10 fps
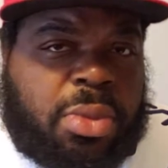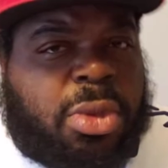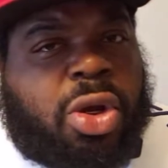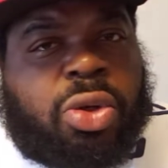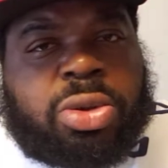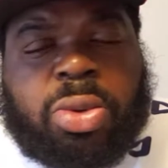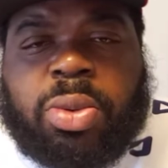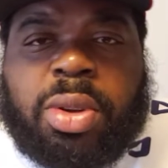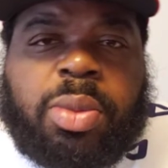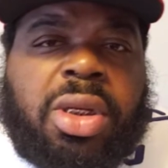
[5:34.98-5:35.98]
Colts
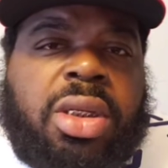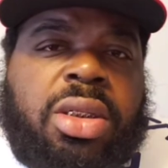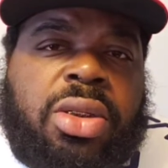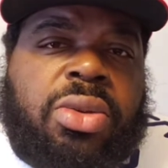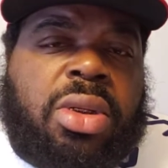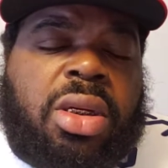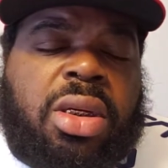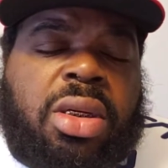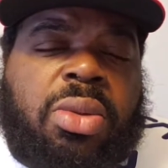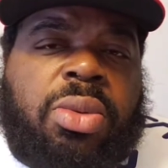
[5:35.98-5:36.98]
won one. We
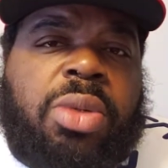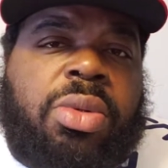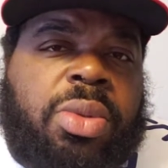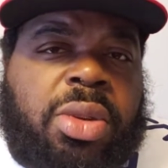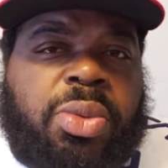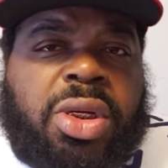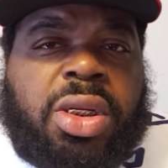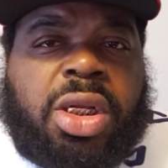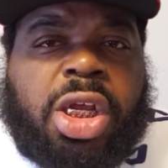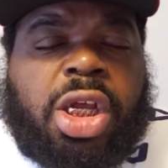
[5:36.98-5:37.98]
will win one.